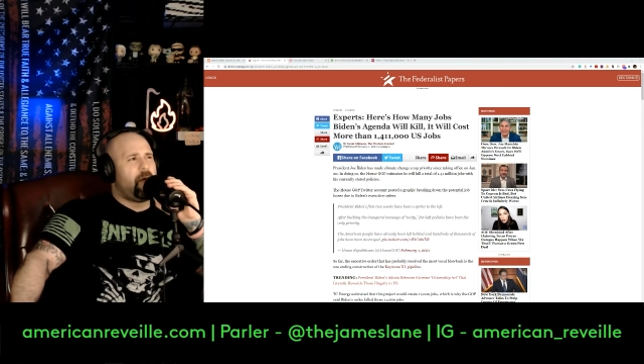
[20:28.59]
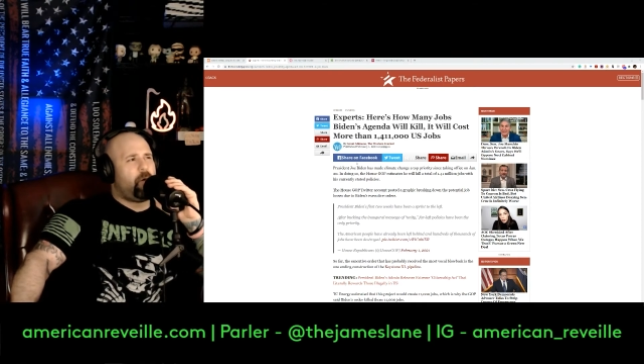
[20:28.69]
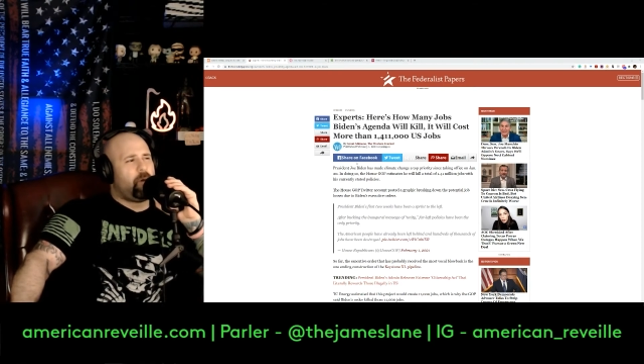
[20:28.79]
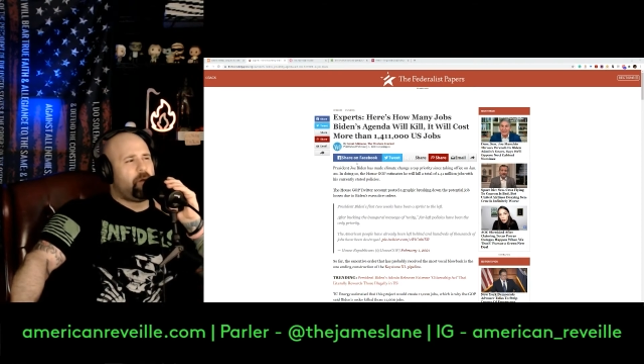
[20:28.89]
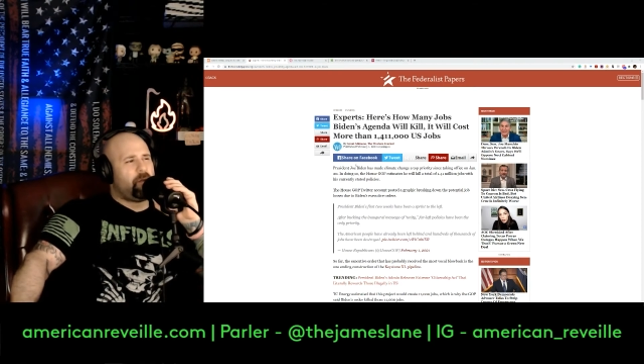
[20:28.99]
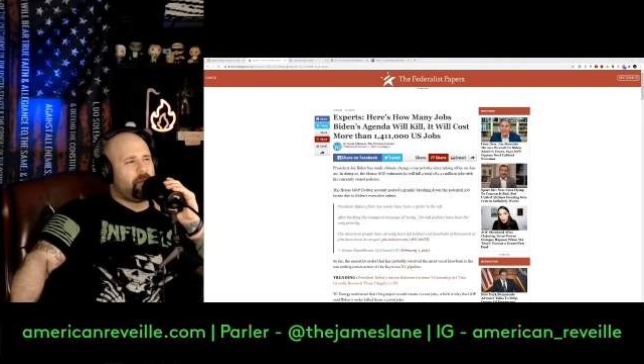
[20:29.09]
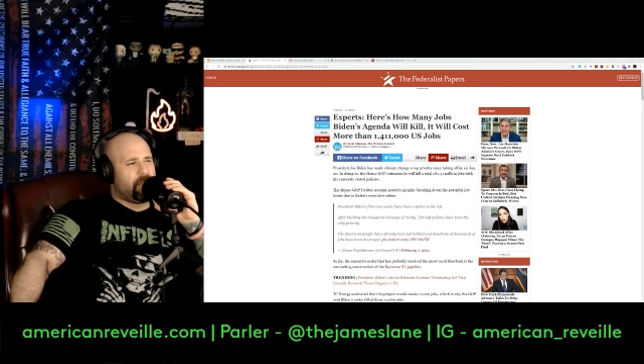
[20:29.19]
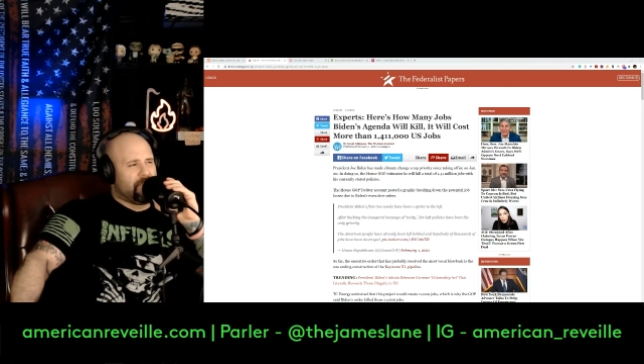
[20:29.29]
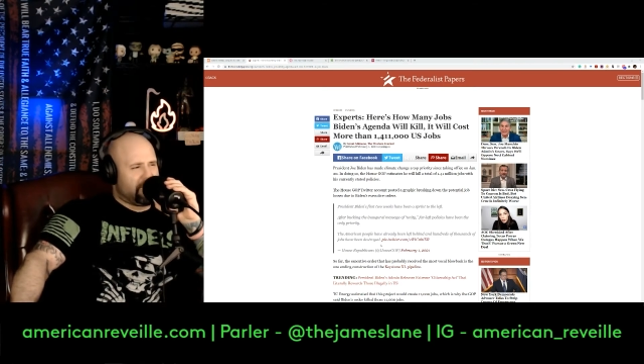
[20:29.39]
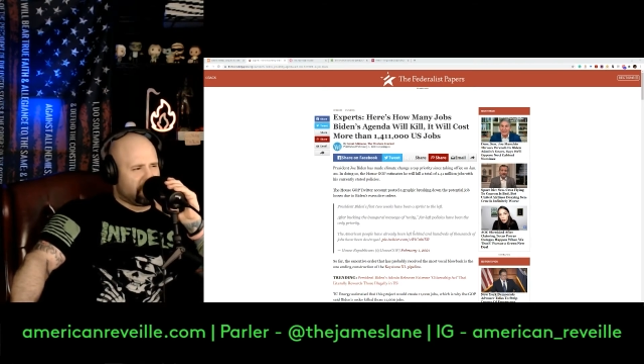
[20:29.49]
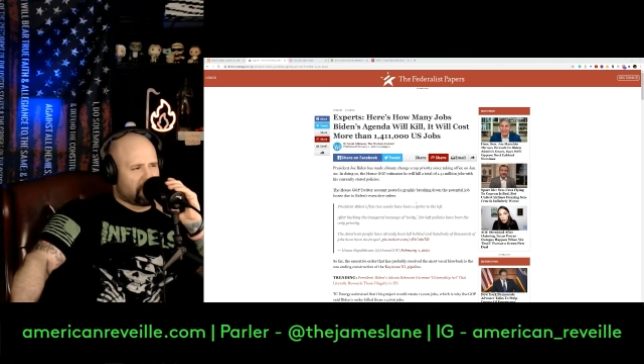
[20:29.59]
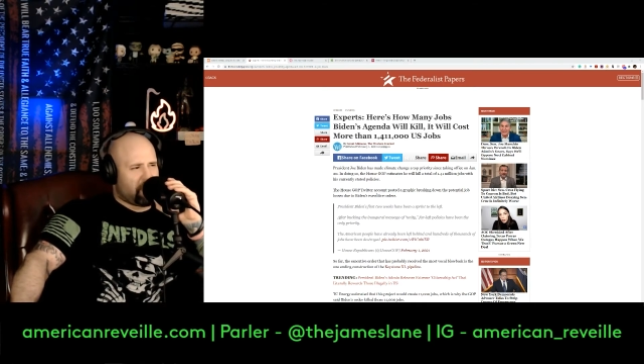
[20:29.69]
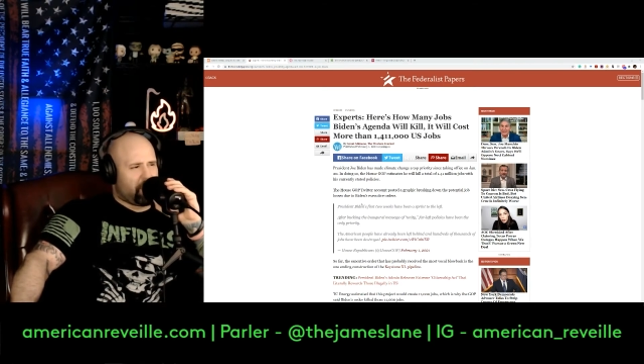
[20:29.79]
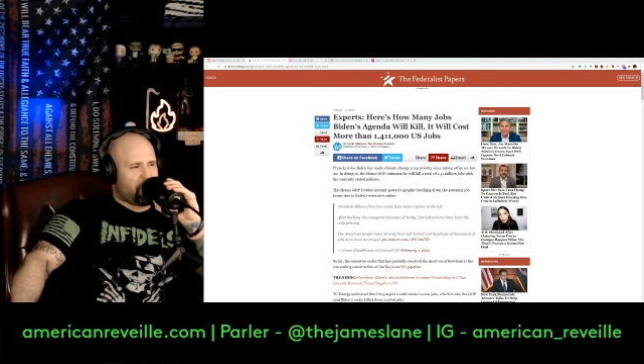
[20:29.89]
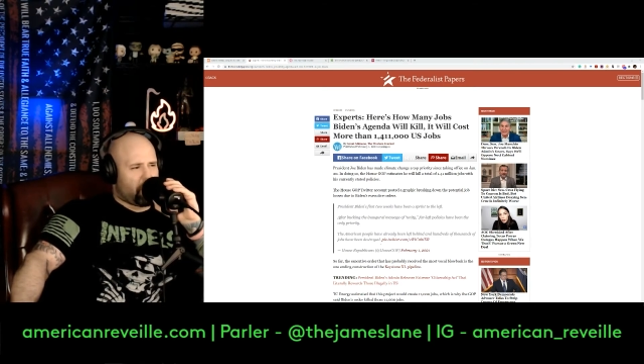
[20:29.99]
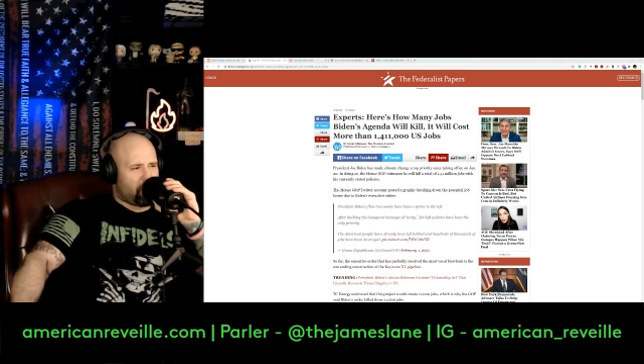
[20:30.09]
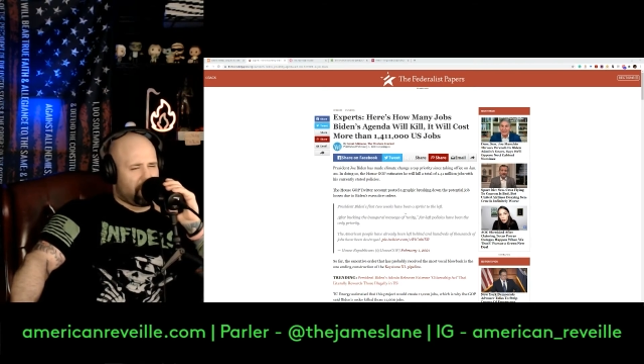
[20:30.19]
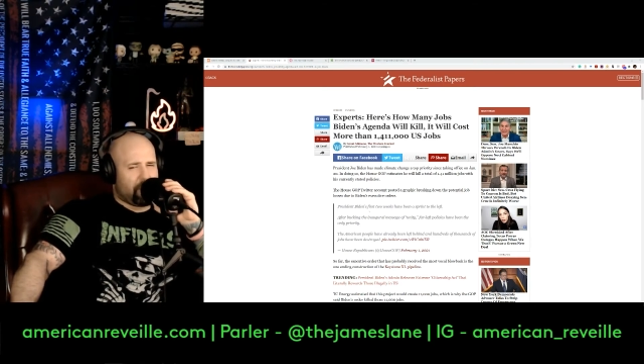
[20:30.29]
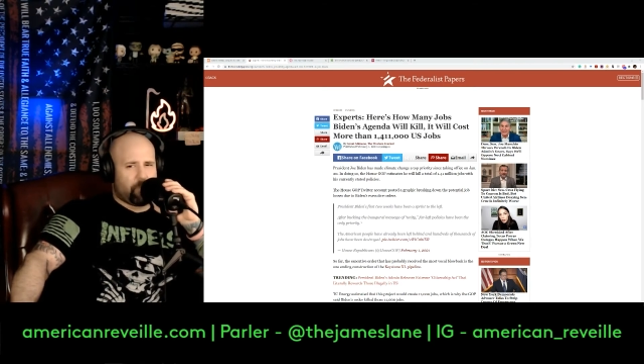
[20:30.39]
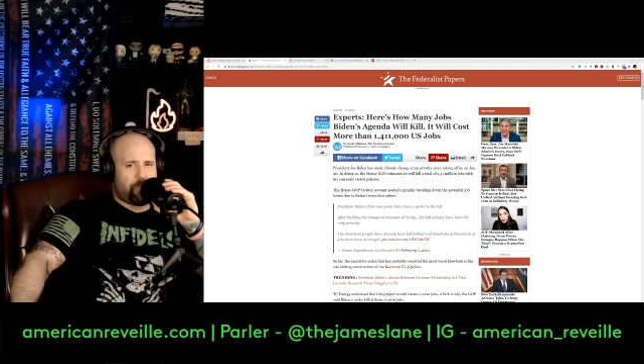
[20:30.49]
how his
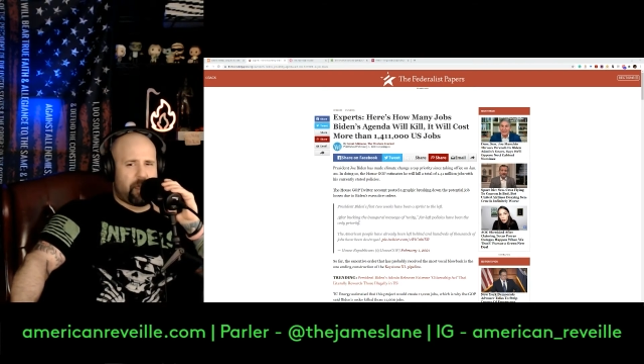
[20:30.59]
earlier